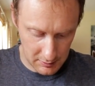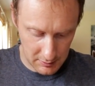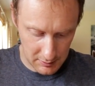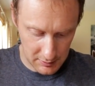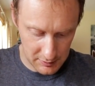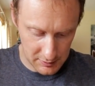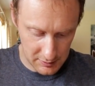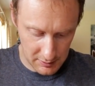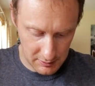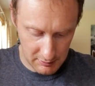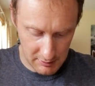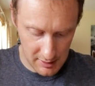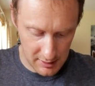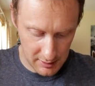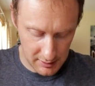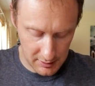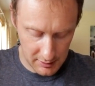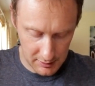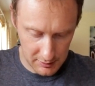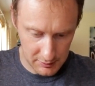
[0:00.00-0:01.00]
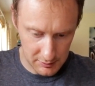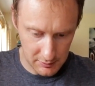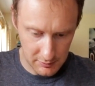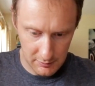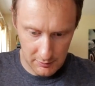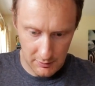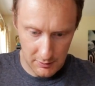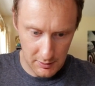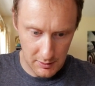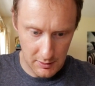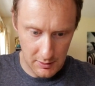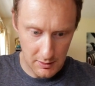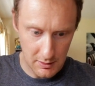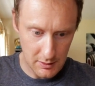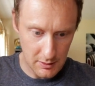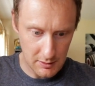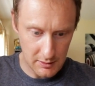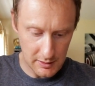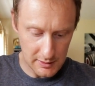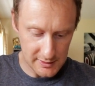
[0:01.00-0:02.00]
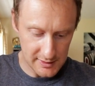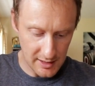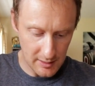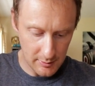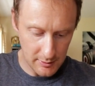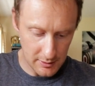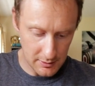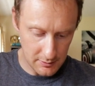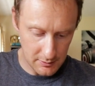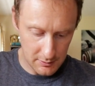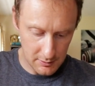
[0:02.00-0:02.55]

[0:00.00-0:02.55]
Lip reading: isn't threaded, so I've got to tap it.